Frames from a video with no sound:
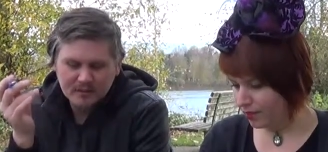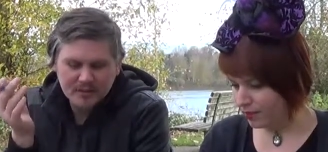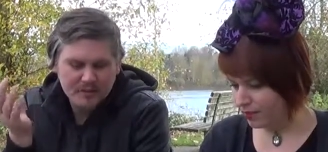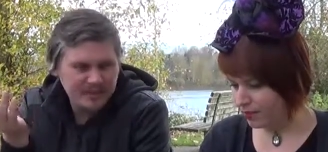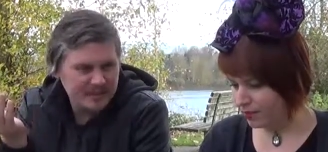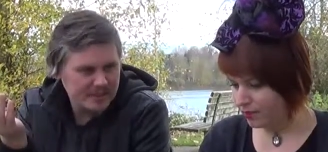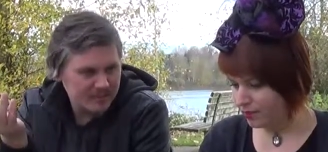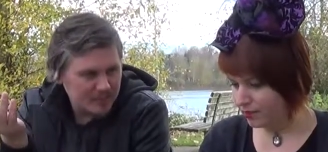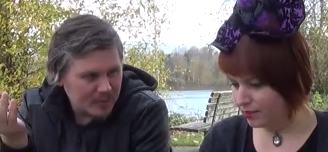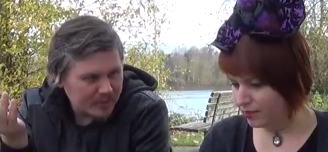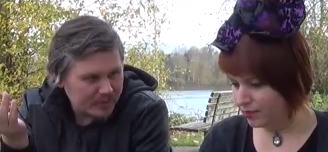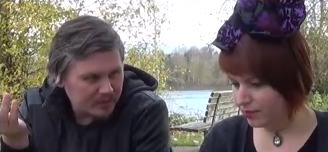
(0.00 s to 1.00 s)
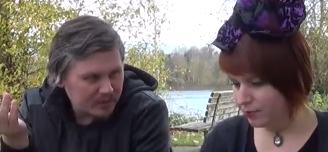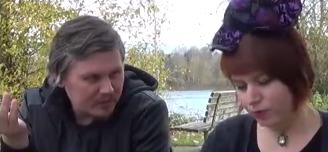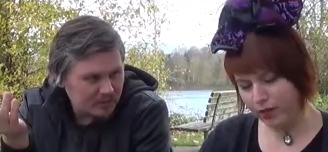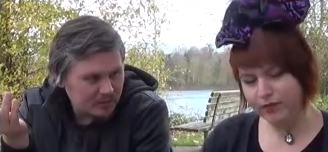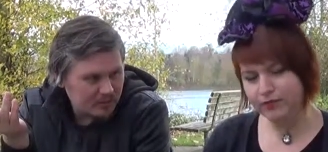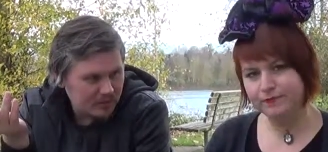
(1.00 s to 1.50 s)
Speaker 1: that make you smile.
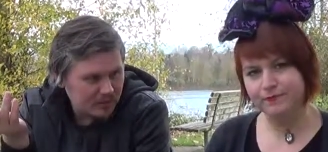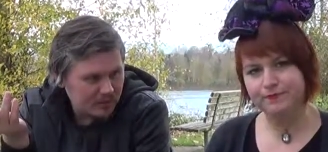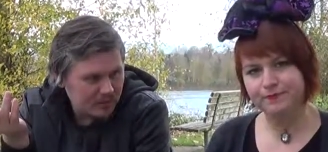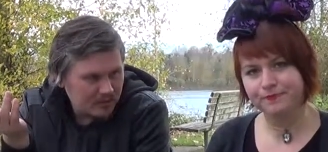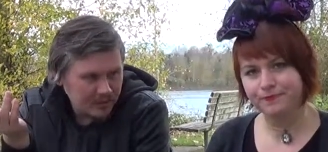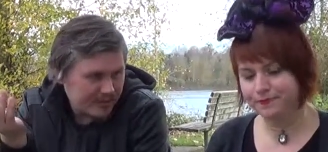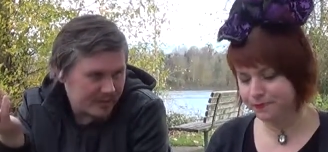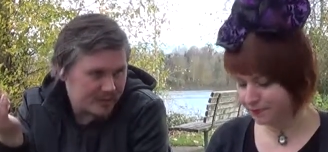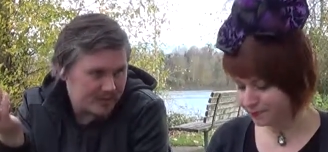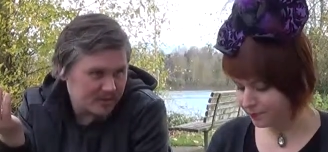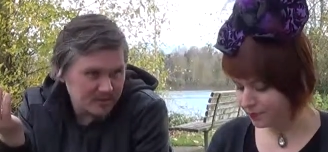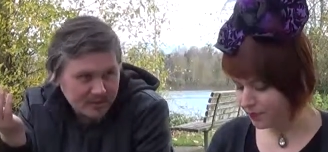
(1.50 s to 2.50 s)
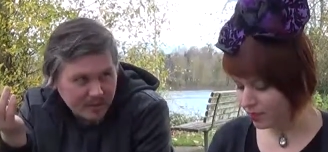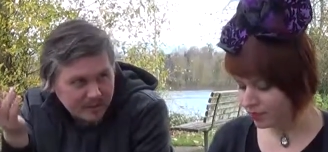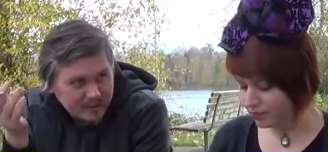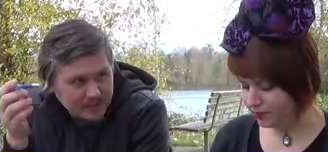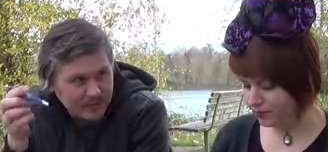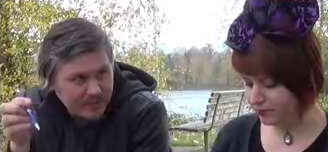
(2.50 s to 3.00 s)
Right. Five things. You know,
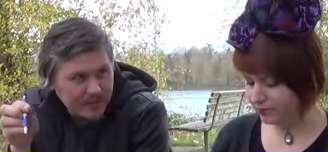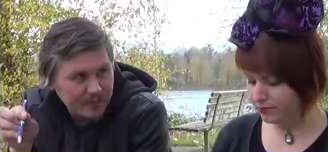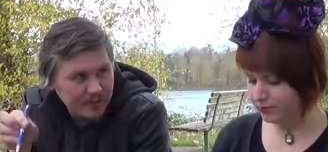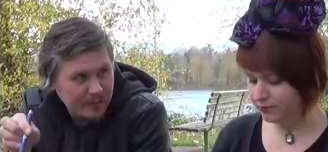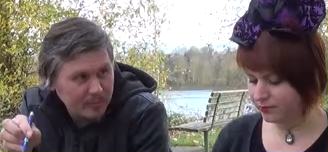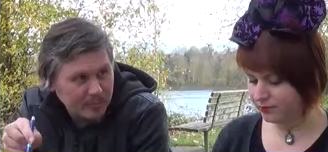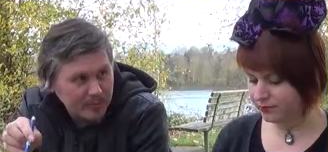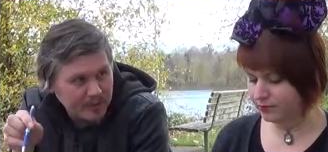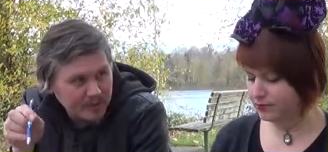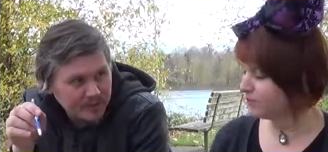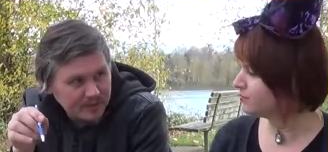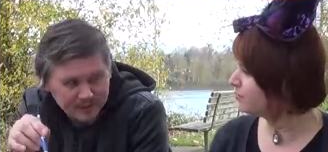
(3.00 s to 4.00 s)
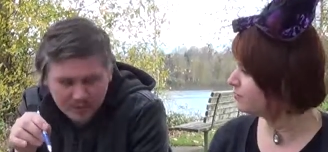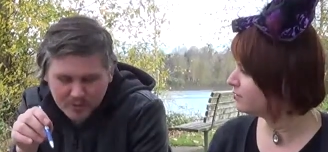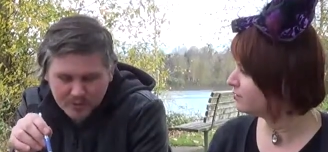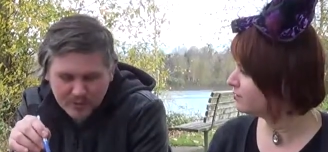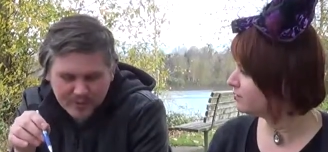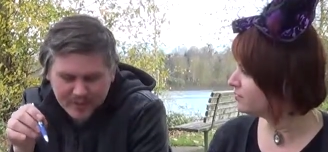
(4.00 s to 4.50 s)
so if you're feeling a bummer, you,
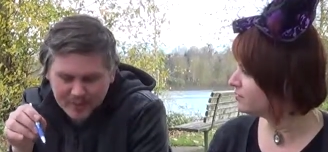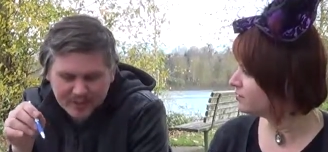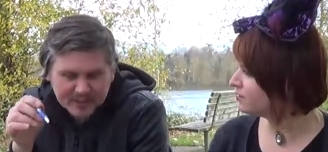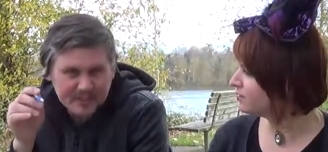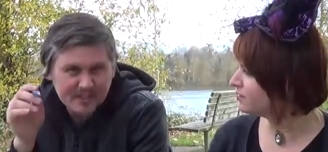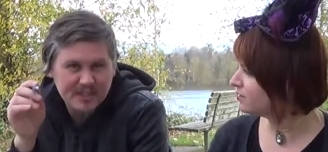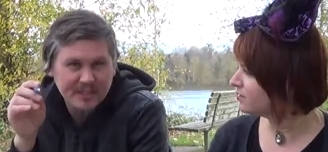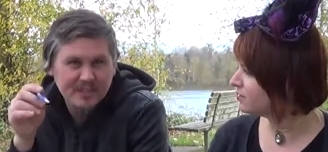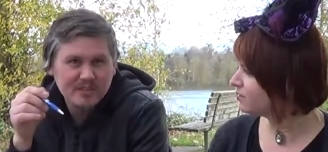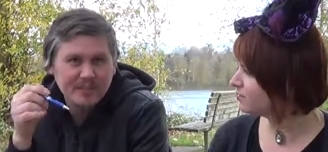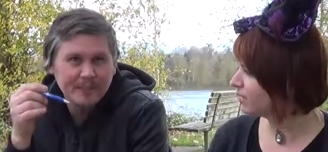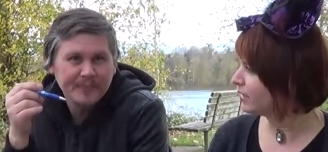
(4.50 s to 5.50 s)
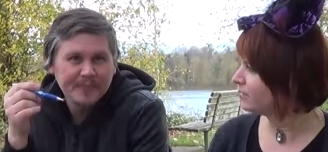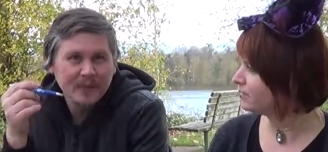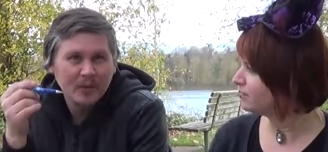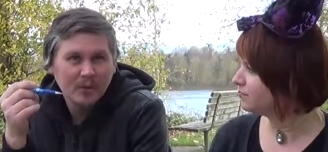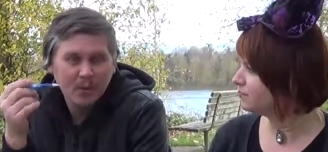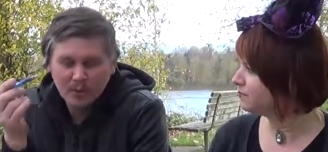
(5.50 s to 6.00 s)
you can think about these things. Right.
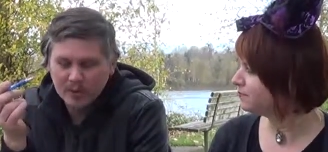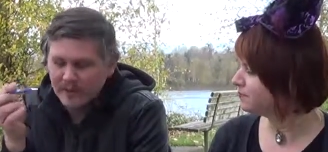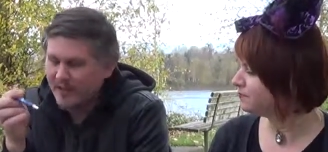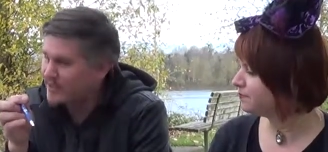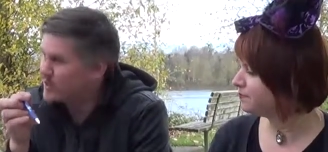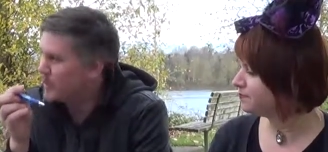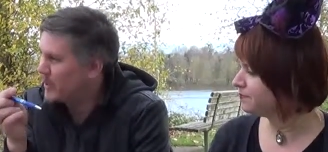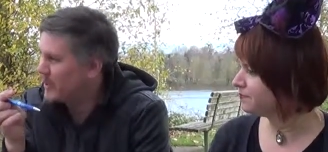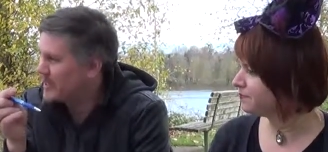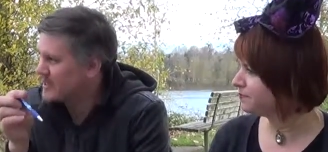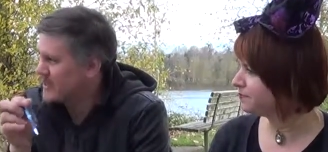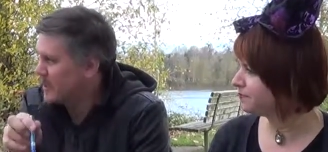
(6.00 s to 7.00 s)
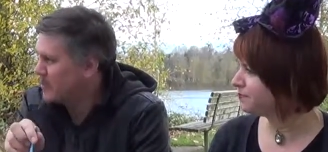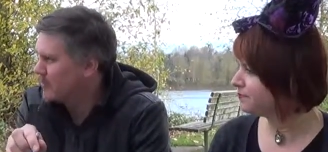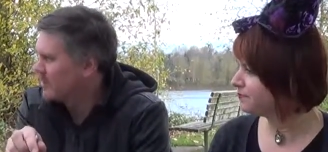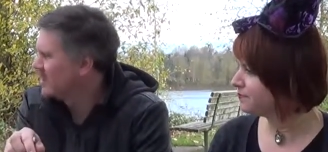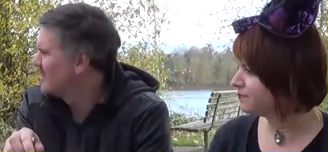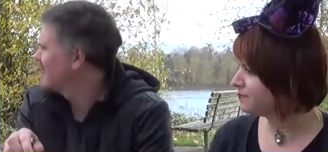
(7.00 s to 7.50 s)
Or experience them.
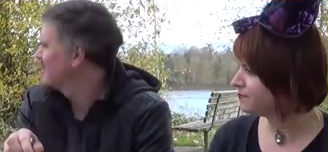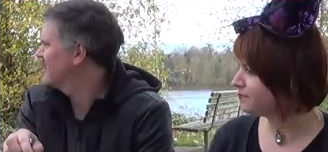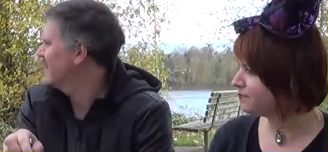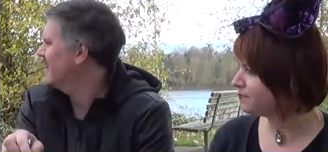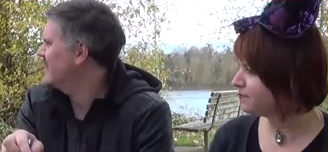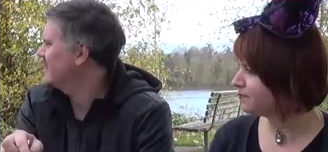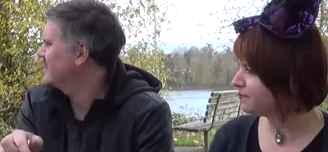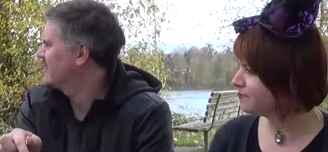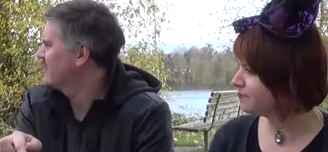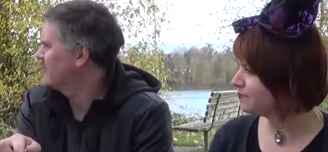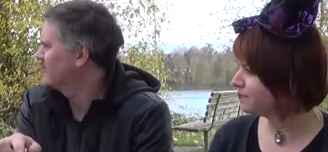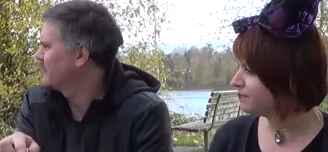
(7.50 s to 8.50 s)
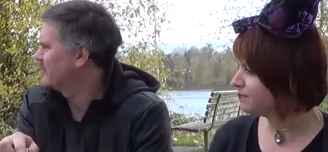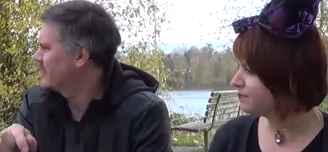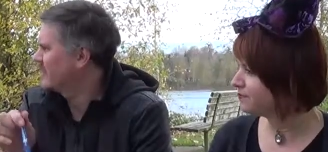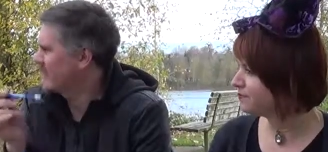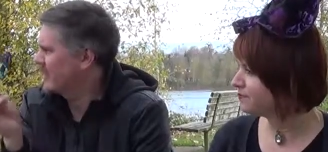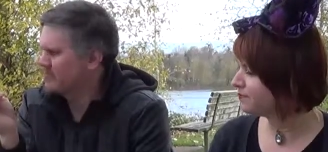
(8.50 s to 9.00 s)
Oh,
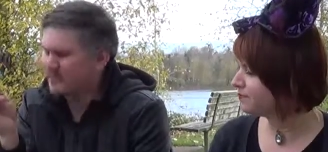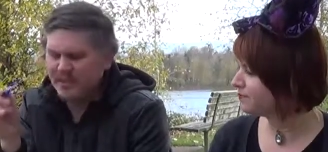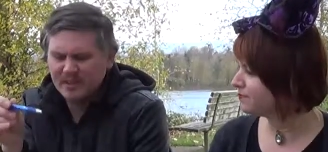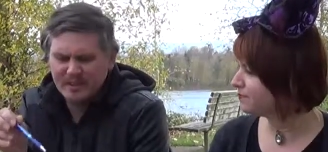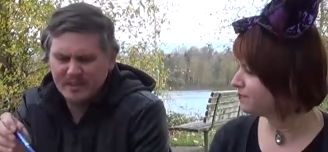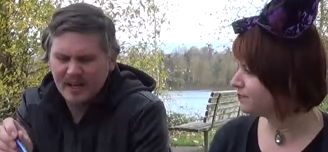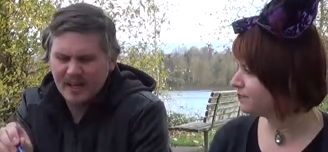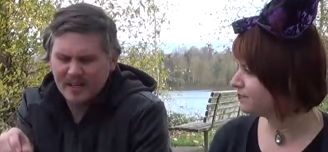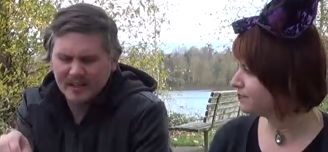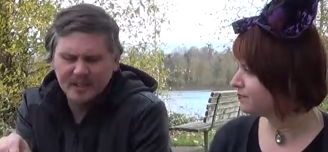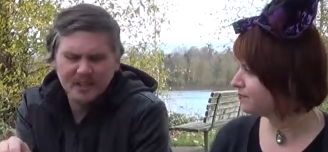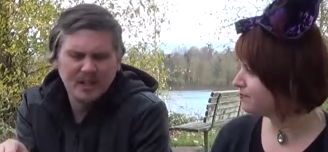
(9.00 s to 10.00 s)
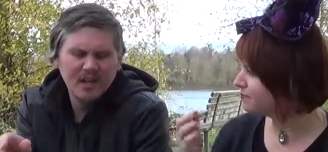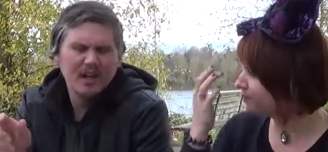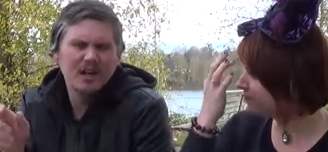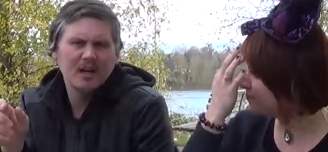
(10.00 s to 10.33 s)
kayak.